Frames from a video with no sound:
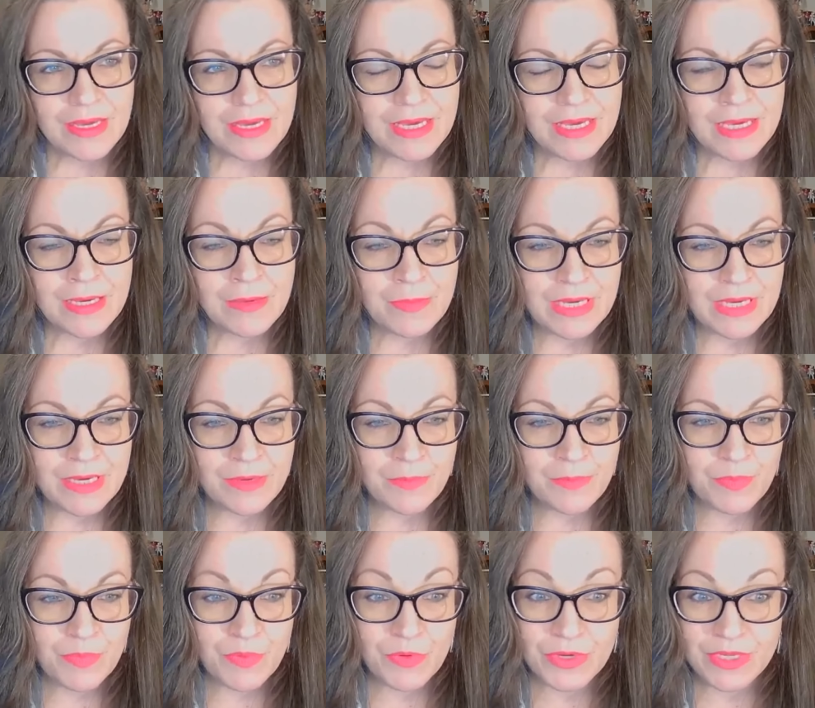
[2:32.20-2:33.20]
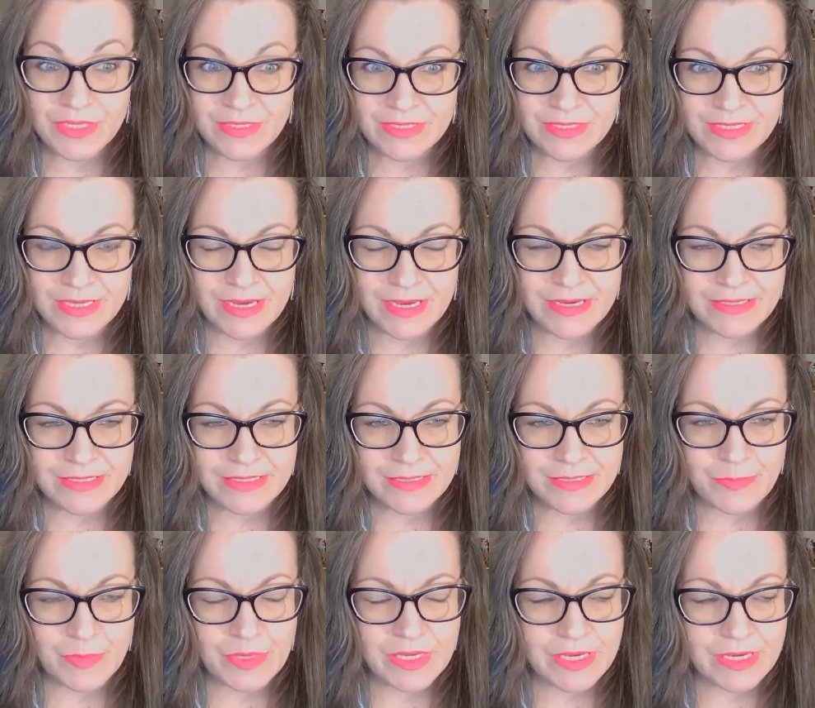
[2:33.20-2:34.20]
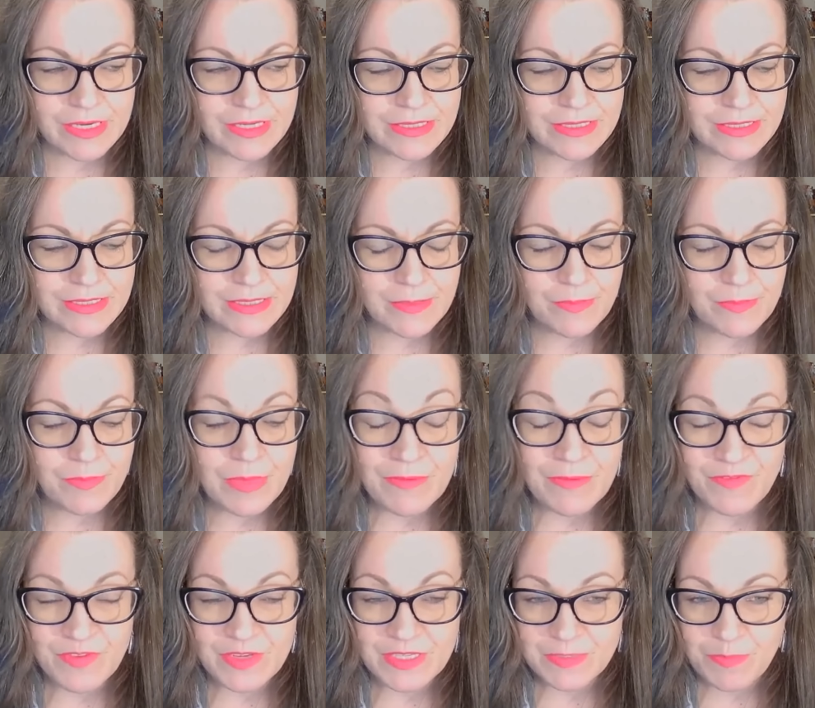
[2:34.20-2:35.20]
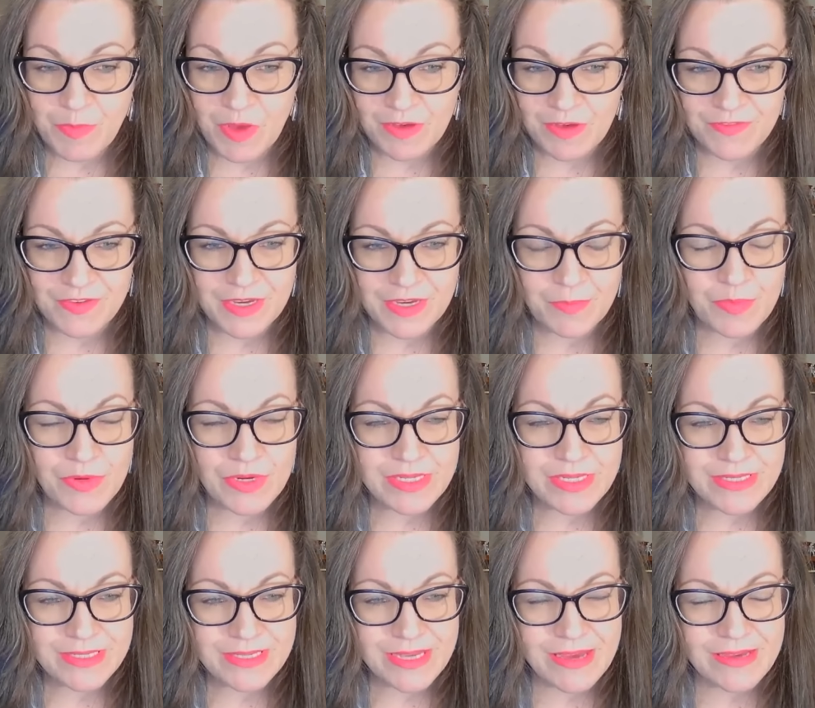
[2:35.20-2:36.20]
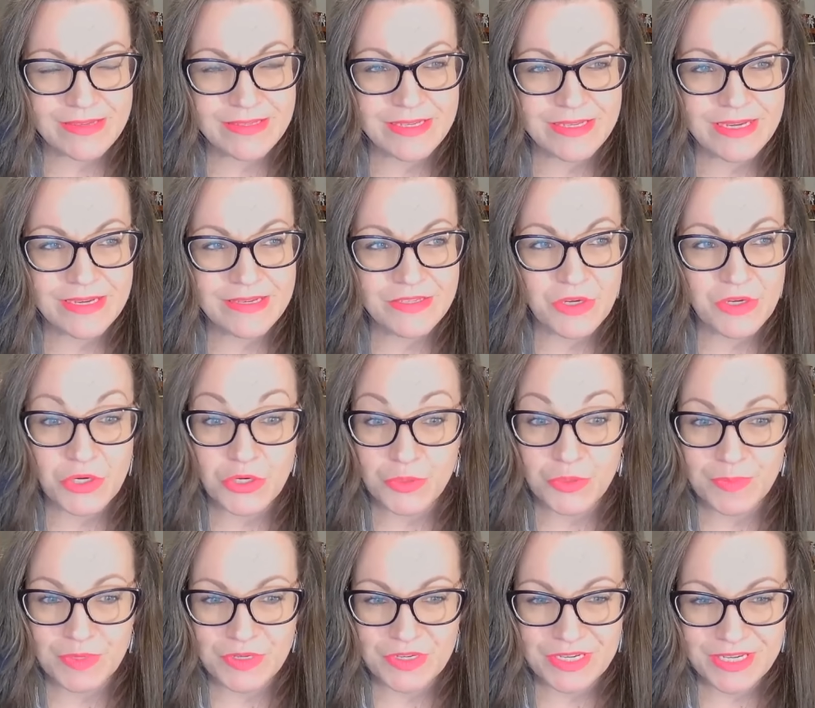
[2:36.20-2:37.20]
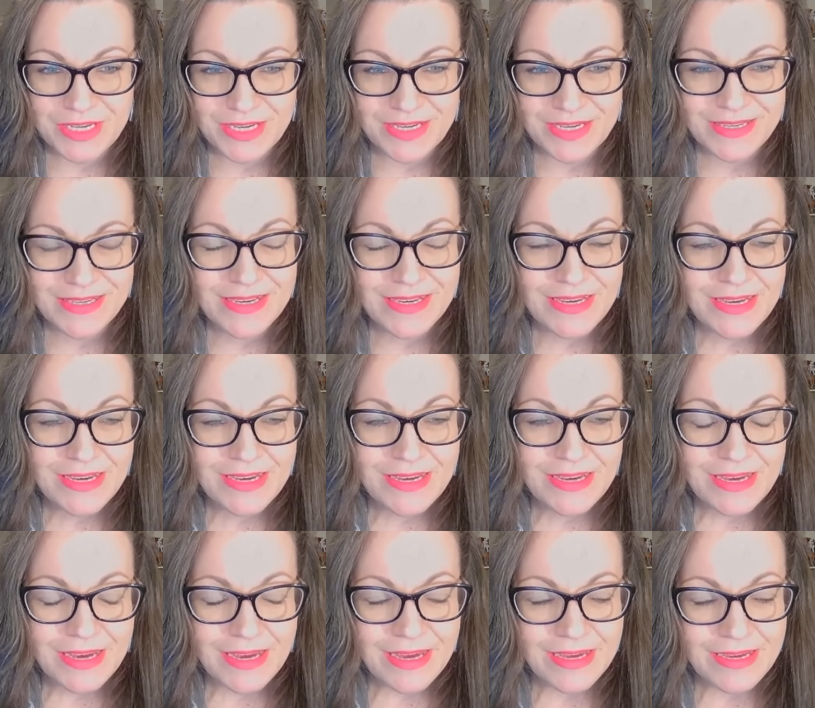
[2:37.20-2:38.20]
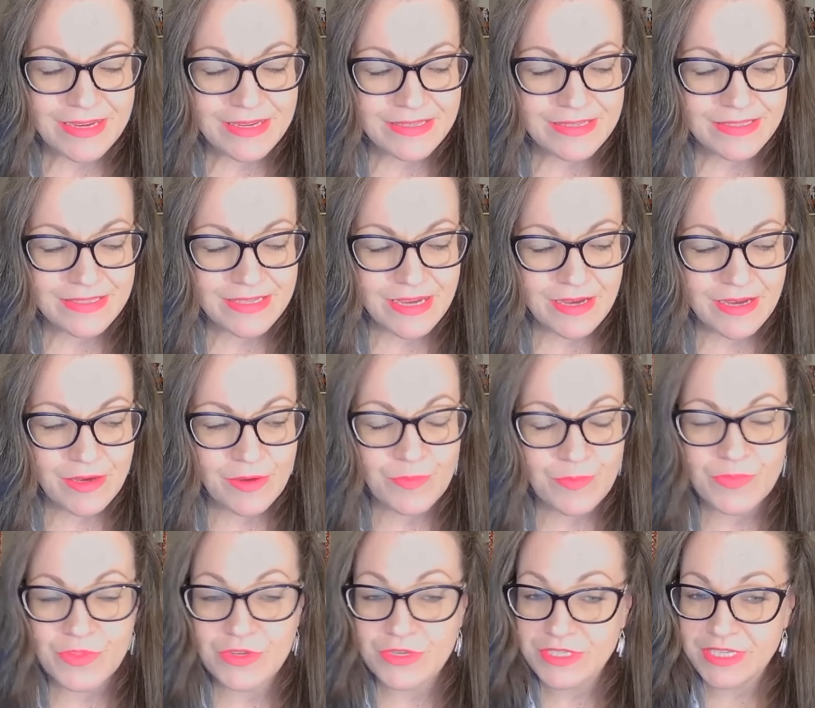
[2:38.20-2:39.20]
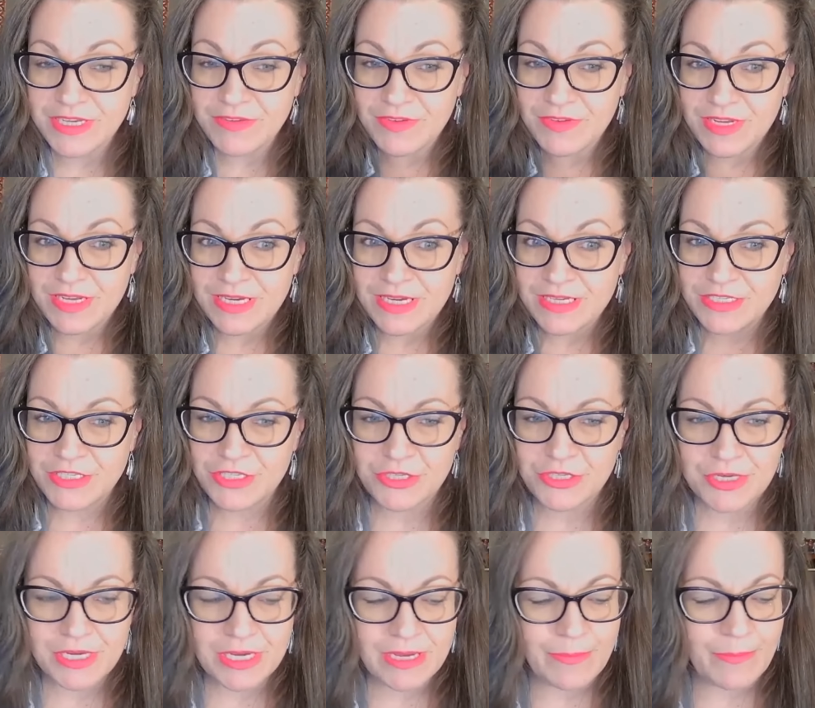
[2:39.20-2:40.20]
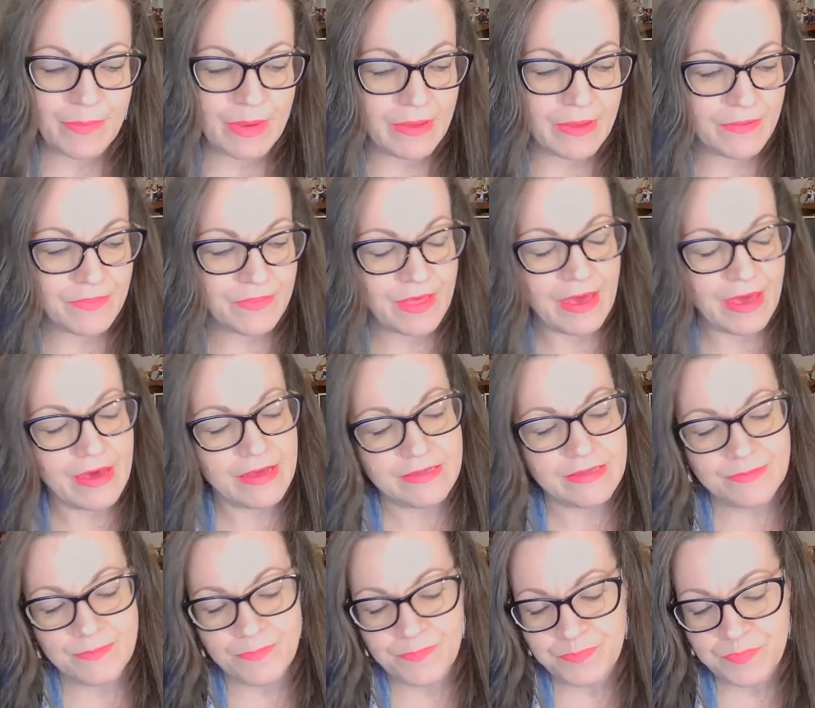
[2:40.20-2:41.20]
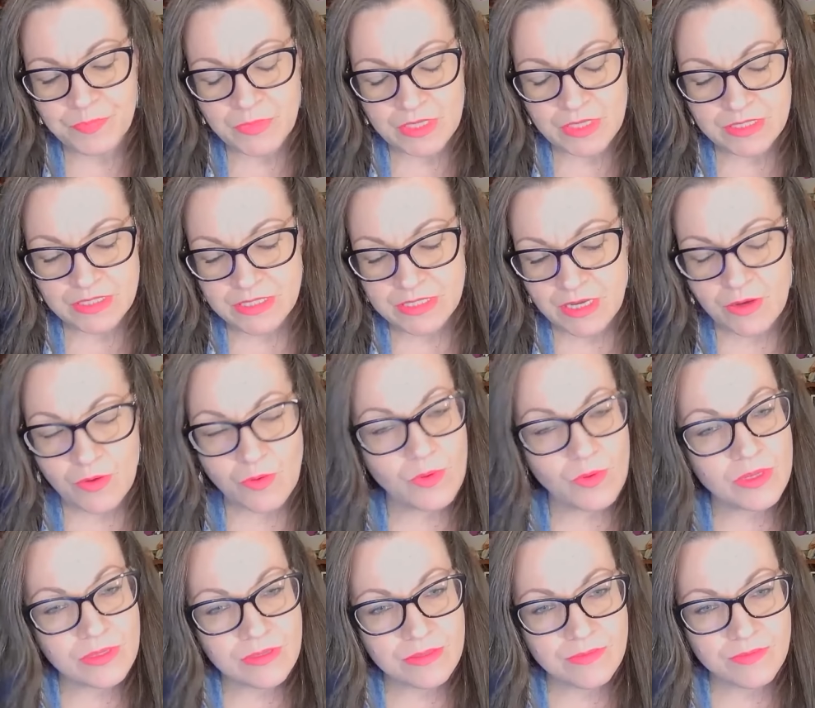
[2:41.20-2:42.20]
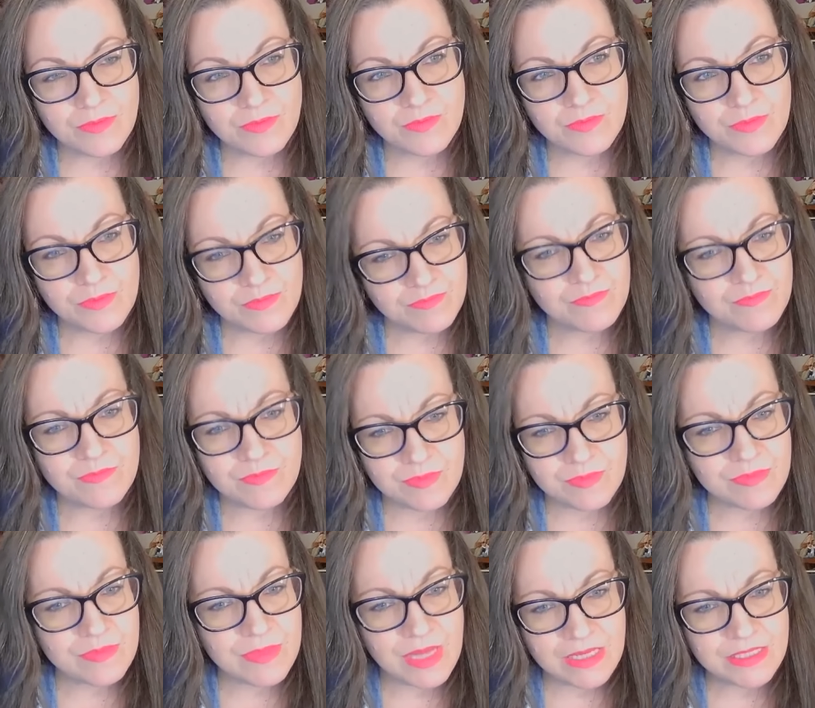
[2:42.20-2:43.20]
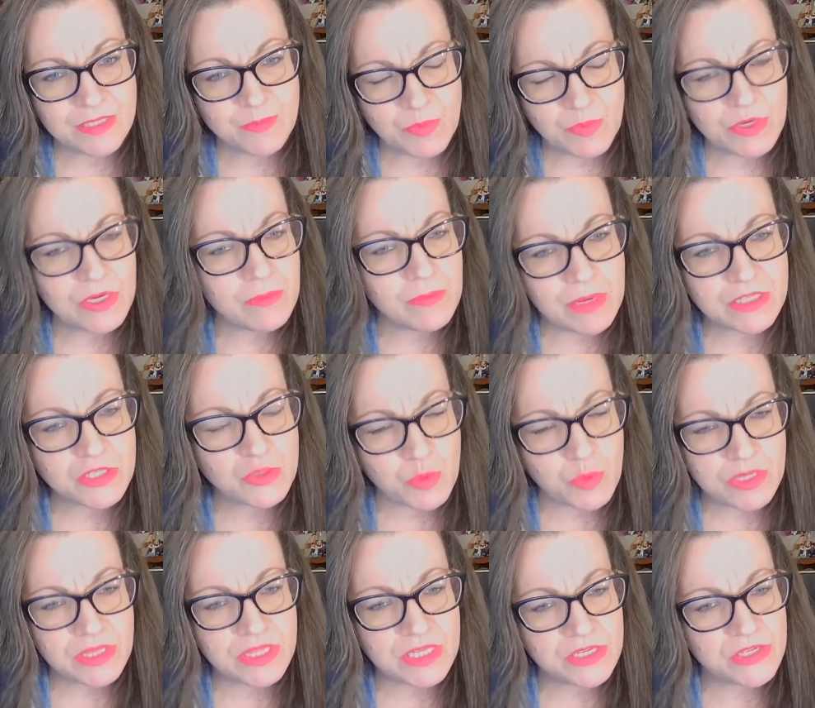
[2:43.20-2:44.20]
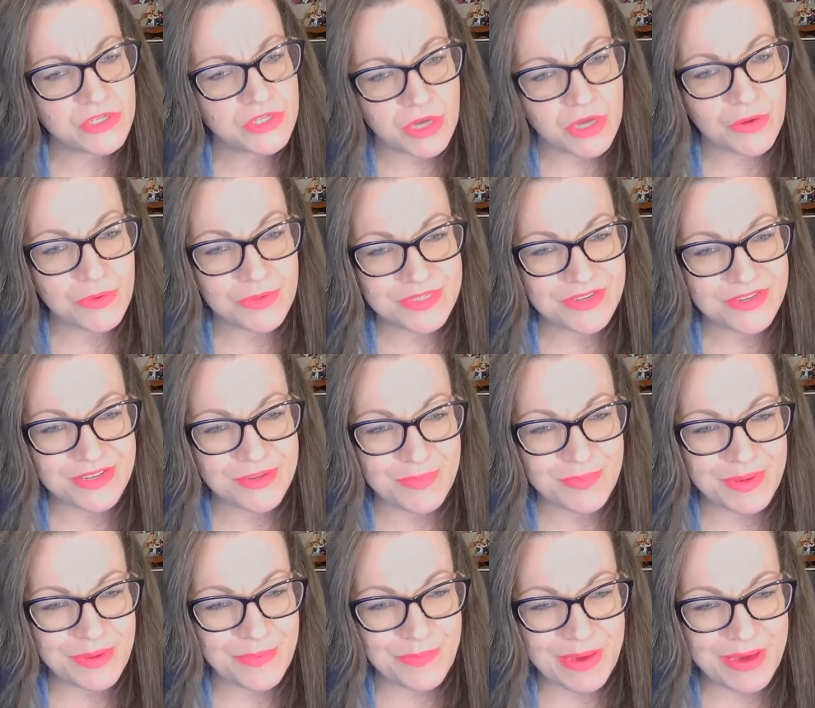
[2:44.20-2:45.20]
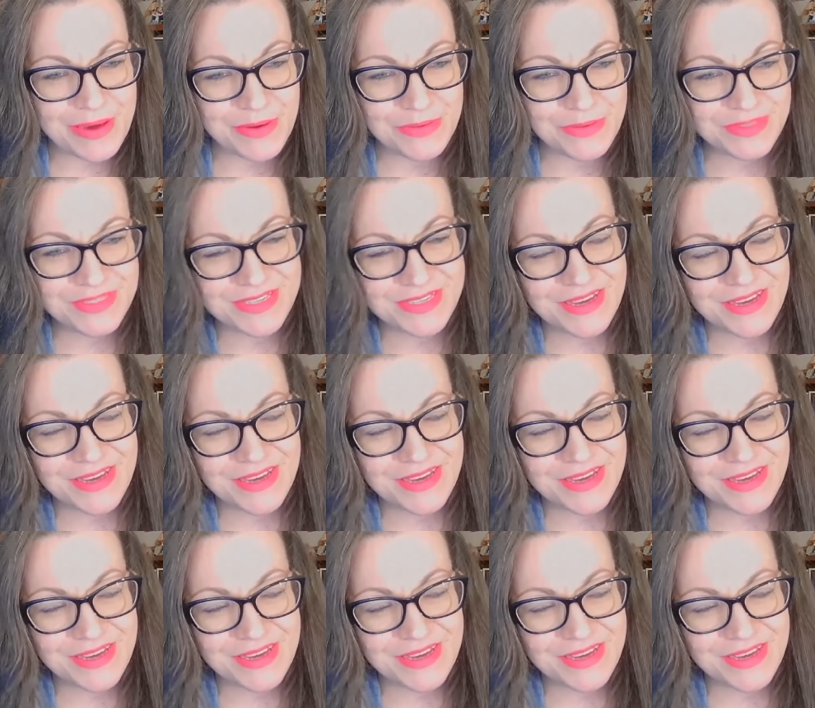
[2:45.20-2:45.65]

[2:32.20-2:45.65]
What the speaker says: MM Princess, because Memphis Mafia Princess is her book. And there's even a history about that. So that's pretty much what this show is going to be about.